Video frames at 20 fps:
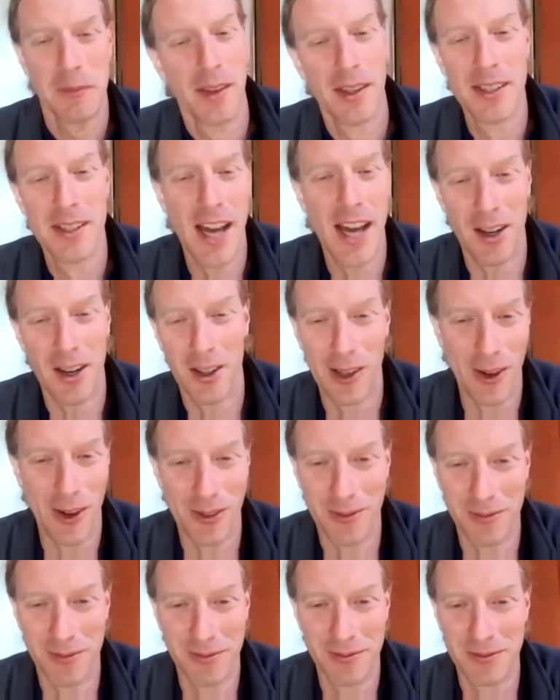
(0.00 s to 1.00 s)
Not
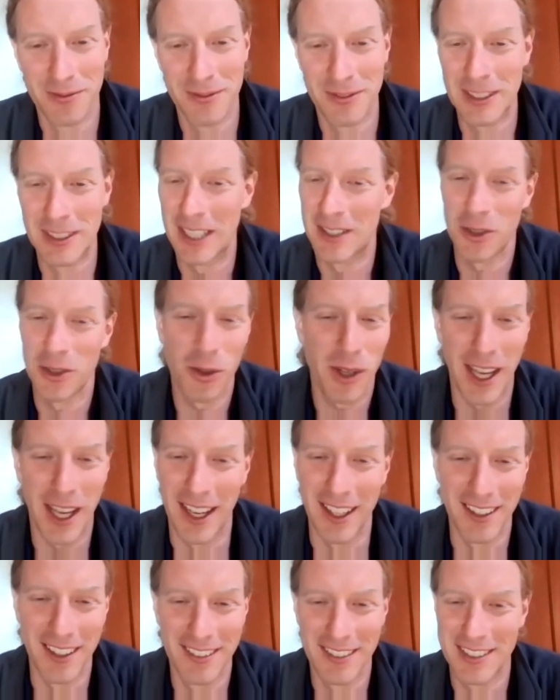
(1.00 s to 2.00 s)
alone. And that's
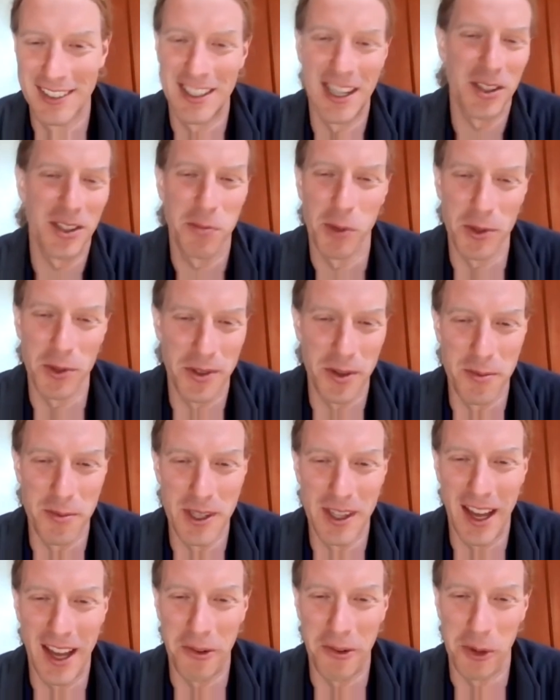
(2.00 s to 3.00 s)
okay it's not supposed to be
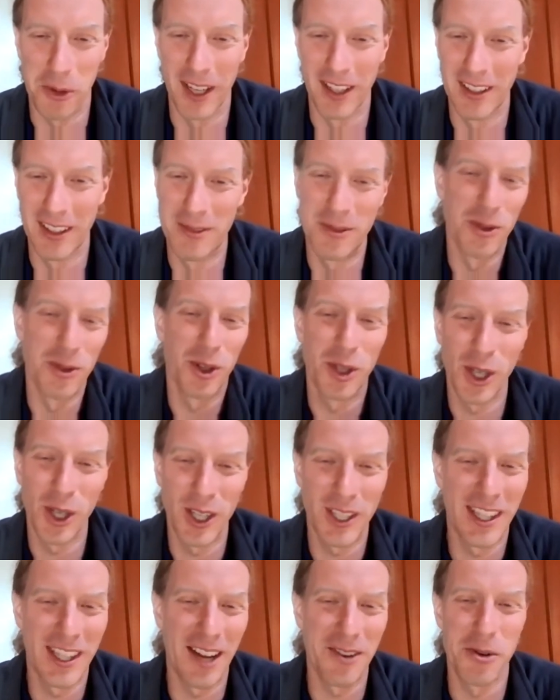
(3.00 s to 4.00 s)
that way. If you
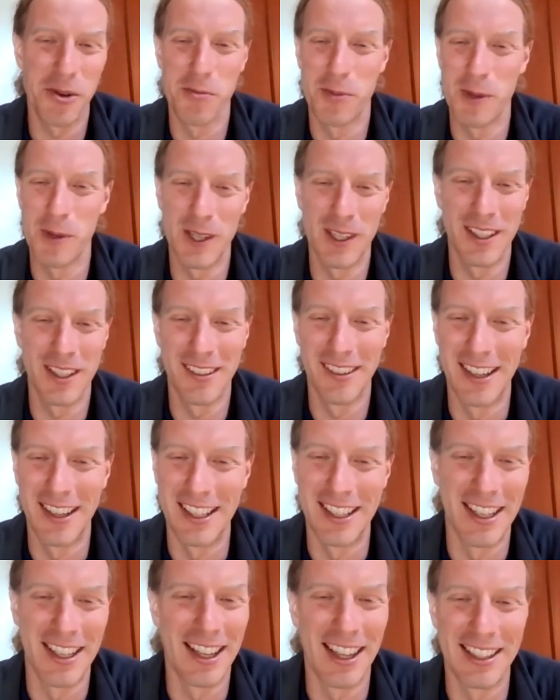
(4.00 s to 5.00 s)
could, that would
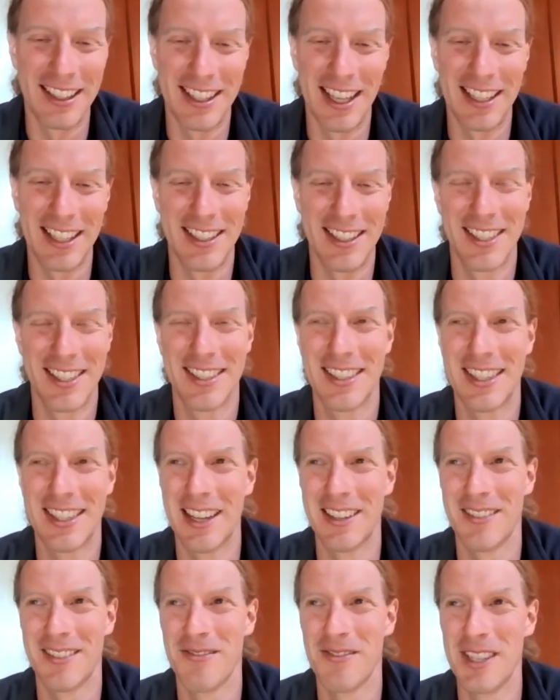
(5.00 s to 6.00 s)
be eh, that that's
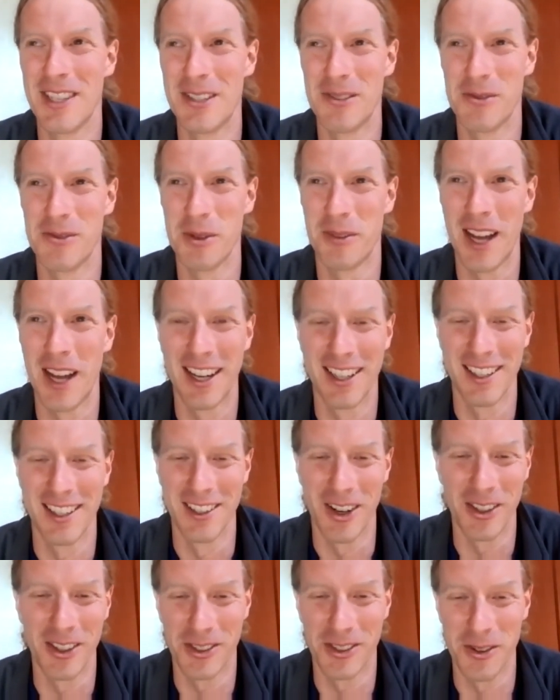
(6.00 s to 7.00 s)
that means we've gotten into
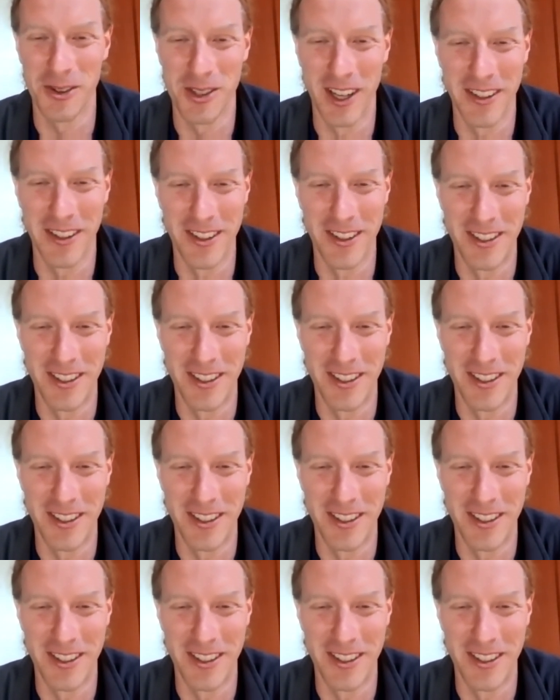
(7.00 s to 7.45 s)
all sorts of other